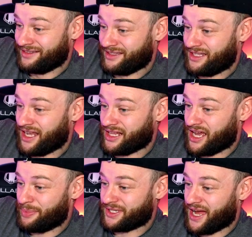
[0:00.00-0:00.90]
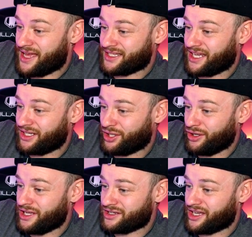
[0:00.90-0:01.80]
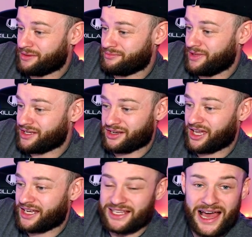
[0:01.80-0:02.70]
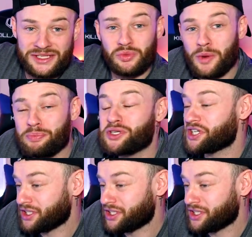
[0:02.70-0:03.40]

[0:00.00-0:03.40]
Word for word: It's El Capitan's kid too. He's gonna get. He's gonna get his ass whooped.